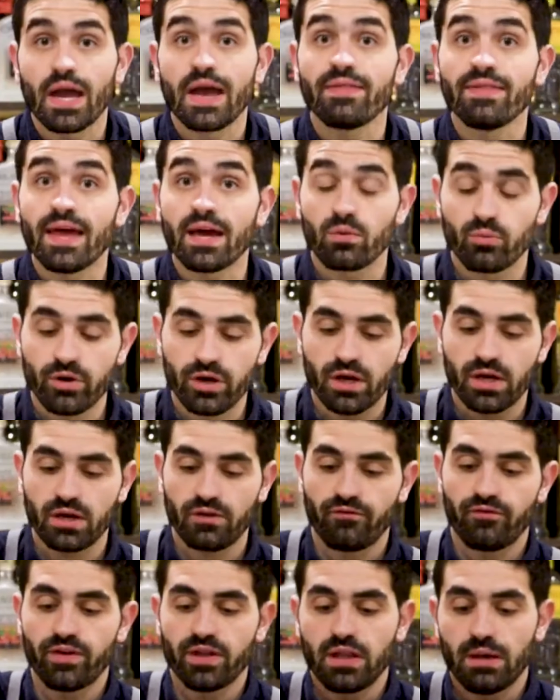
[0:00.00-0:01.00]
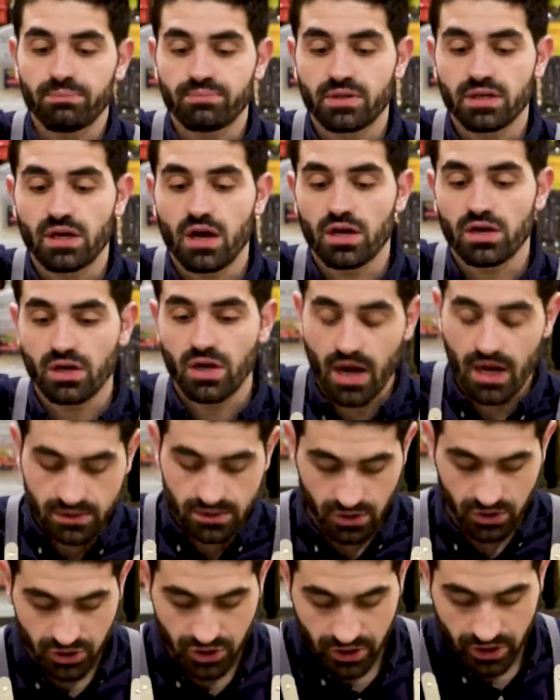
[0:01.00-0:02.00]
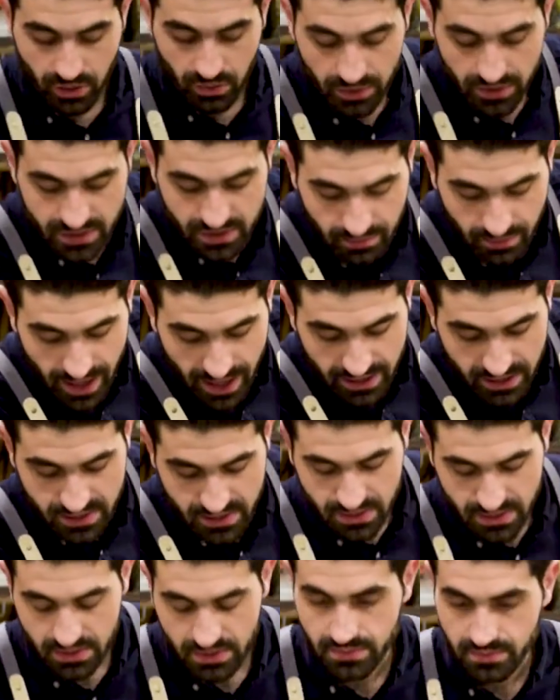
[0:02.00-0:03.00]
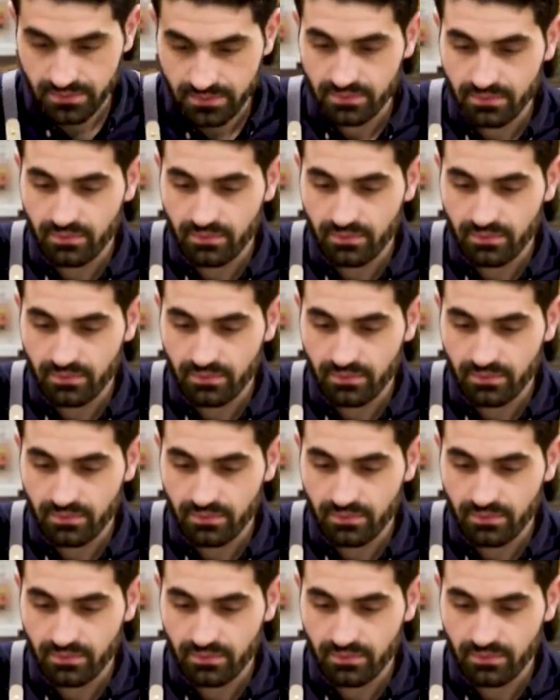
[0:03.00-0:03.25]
And then we're gonna fill up our cocktail shaker with some ice